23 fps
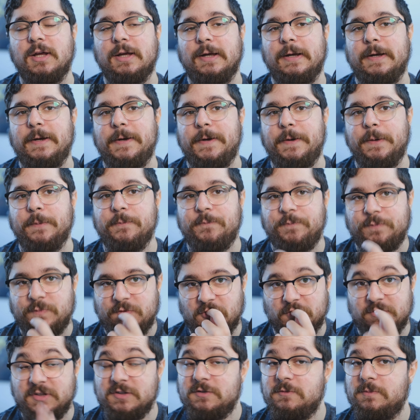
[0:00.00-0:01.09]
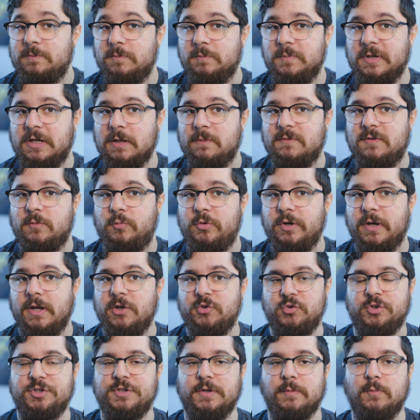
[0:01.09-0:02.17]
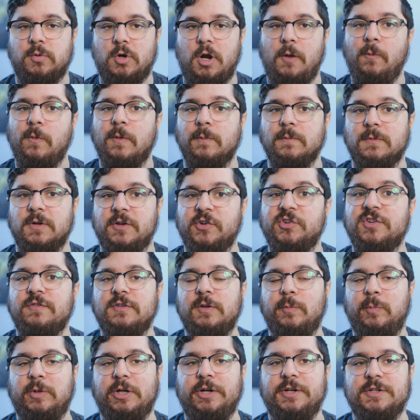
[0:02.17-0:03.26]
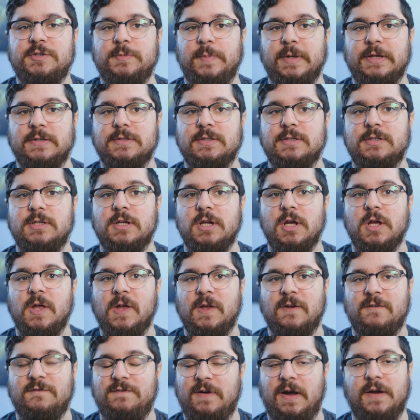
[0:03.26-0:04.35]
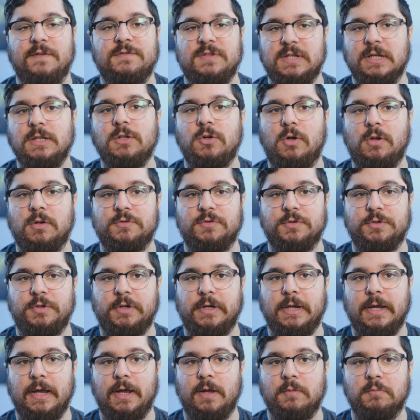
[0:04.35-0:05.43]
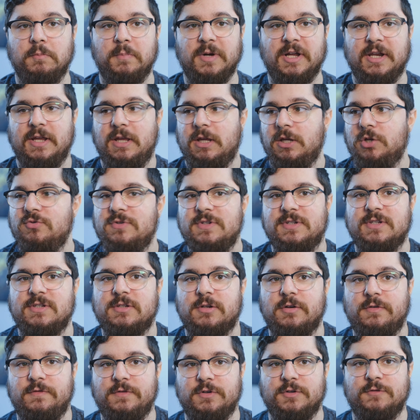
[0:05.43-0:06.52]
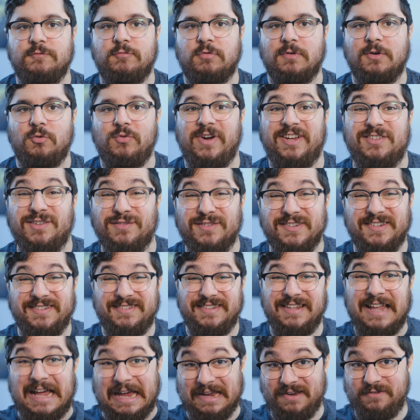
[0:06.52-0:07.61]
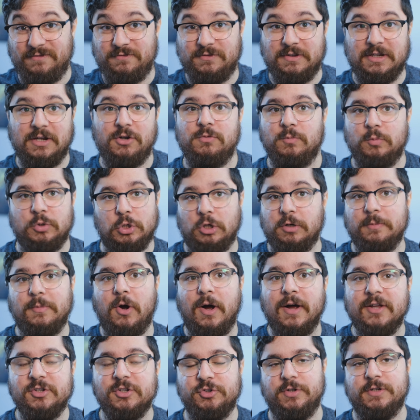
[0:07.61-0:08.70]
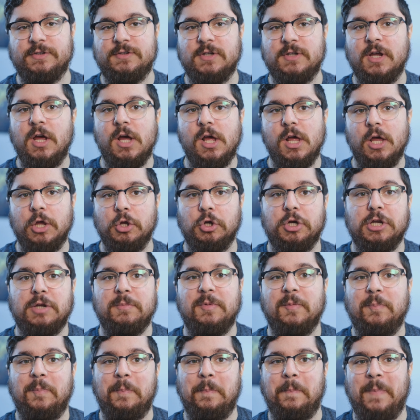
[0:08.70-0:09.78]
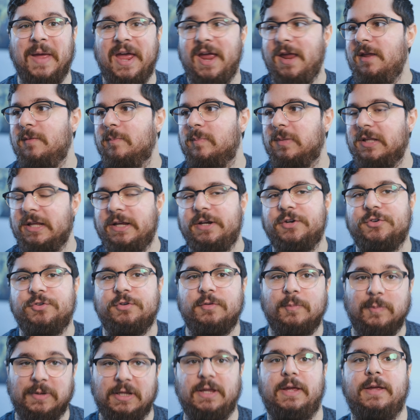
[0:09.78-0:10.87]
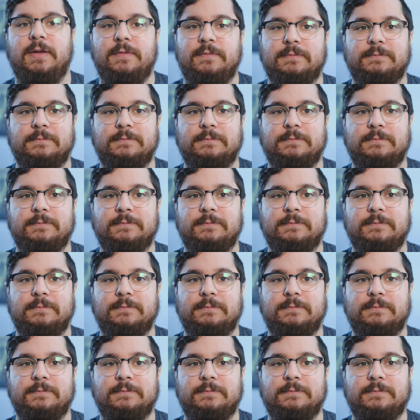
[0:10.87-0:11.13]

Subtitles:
So this becomes a pretty interesting problem, because if the player spends $5-10 on your game, but he uses servers for the rest of his life, they're talking about hundreds, you're going to be paying players to play.